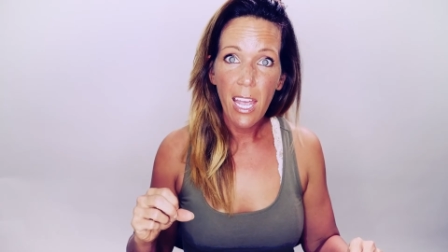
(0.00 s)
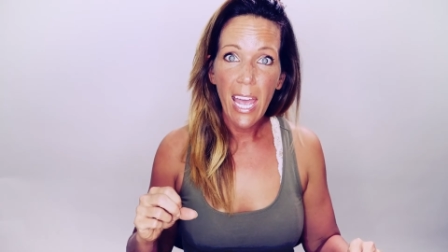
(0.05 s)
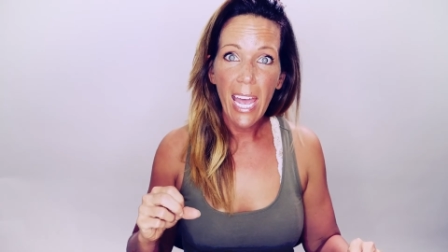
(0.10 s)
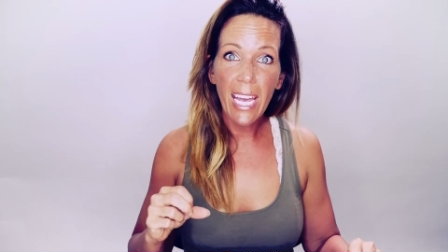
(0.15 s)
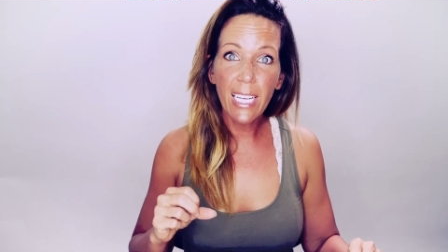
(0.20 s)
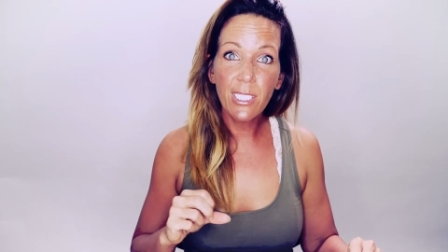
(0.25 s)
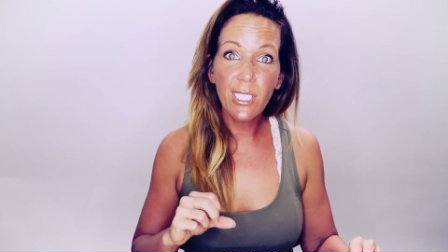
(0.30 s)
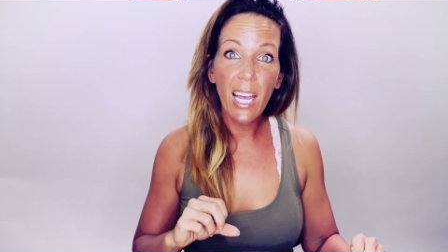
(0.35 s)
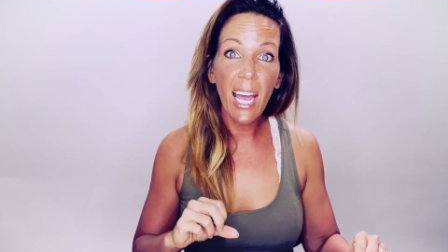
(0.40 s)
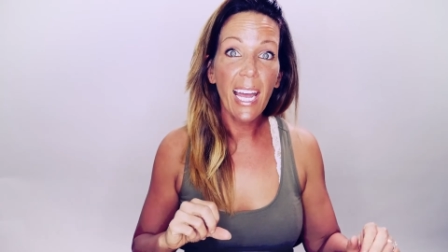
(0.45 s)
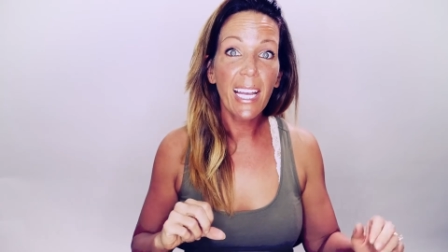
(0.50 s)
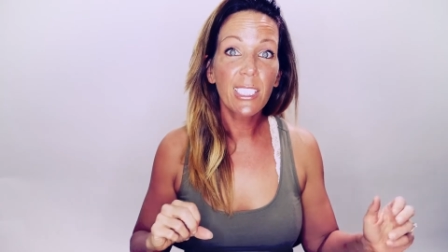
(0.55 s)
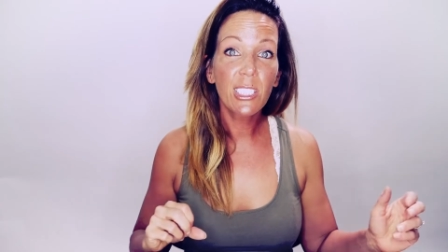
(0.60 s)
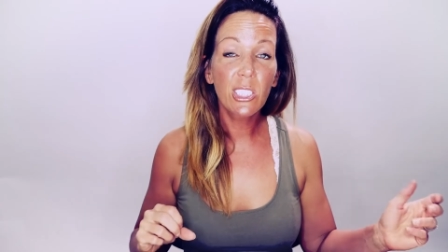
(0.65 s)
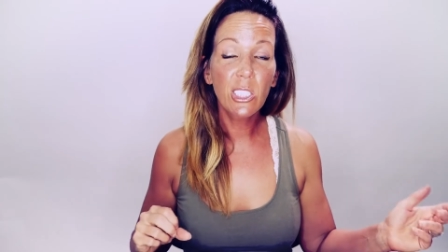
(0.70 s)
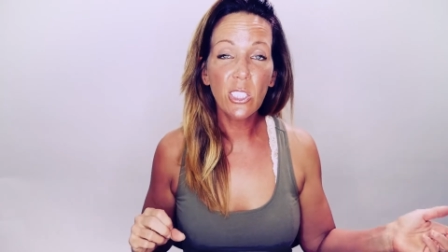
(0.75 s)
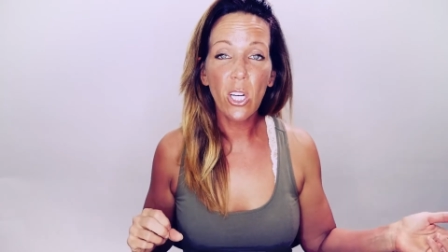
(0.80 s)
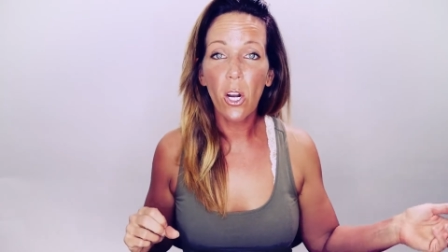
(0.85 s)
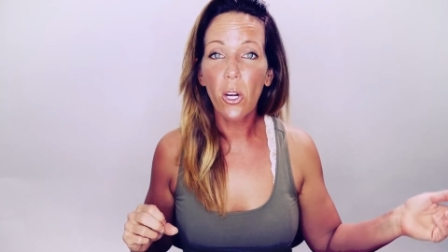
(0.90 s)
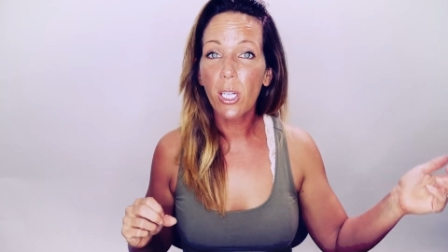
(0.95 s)
As I
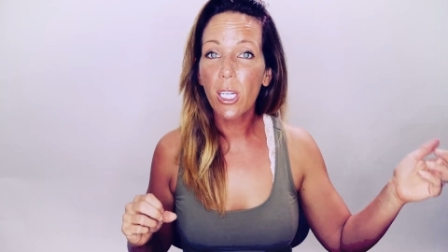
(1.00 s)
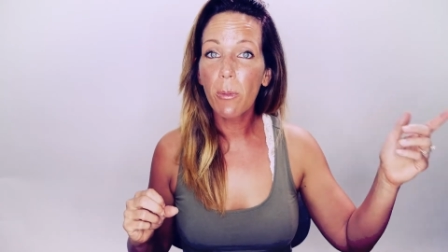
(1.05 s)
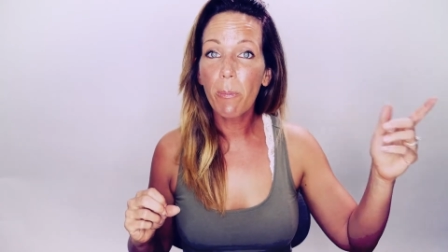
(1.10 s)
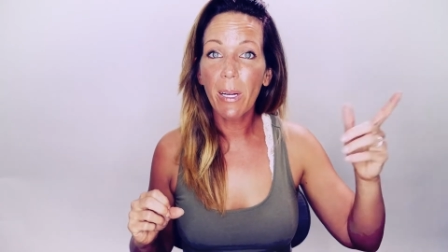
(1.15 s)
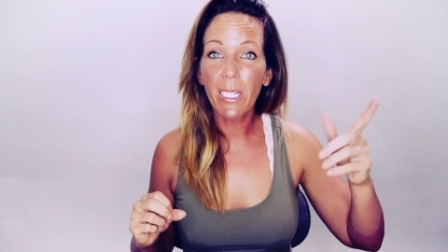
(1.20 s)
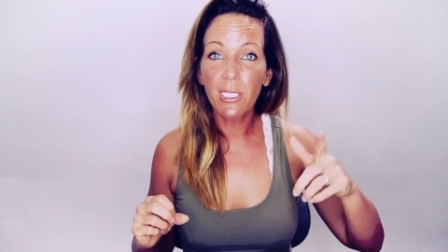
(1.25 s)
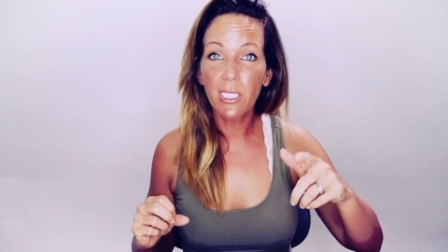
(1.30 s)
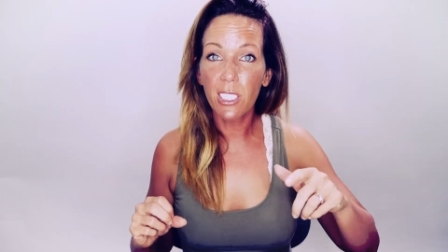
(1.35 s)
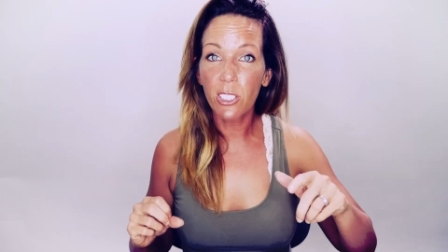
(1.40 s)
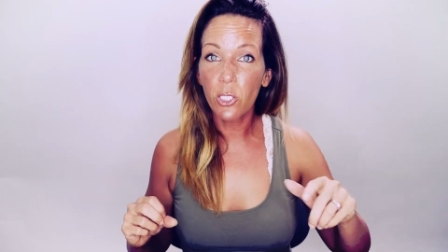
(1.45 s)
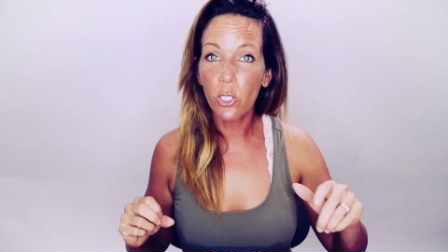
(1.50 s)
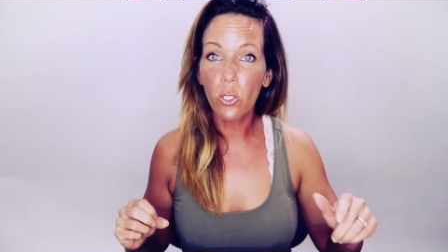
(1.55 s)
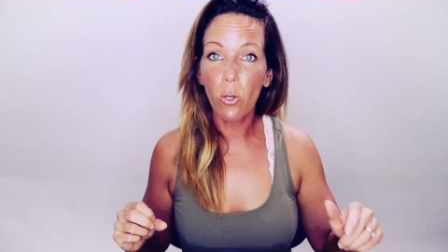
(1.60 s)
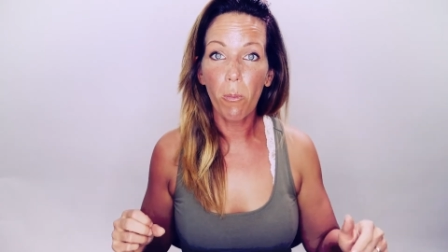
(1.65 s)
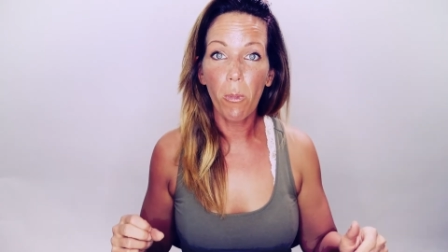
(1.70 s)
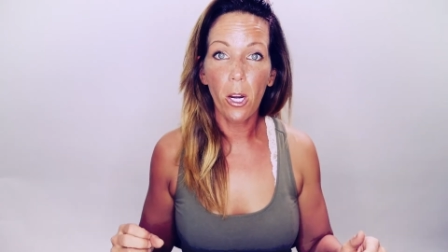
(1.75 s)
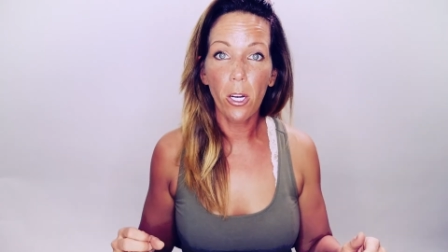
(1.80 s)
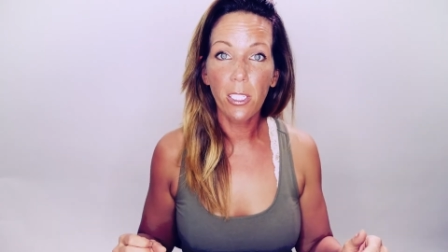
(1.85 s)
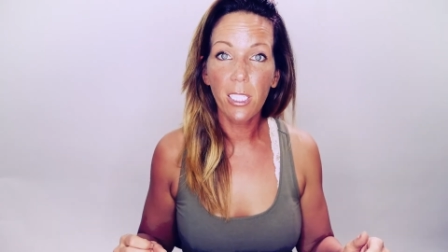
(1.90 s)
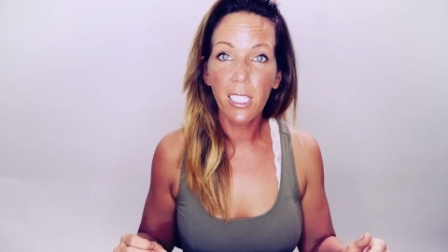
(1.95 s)
started my digital
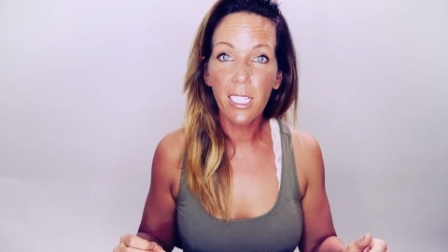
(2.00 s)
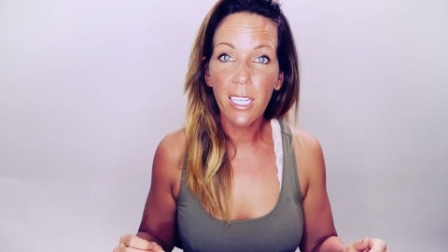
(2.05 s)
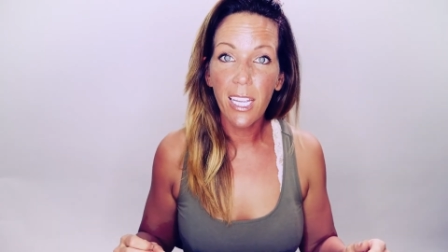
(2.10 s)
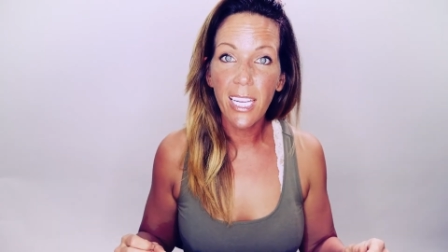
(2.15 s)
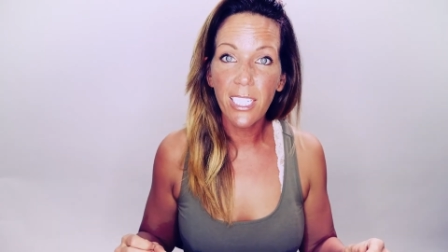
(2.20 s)
marketing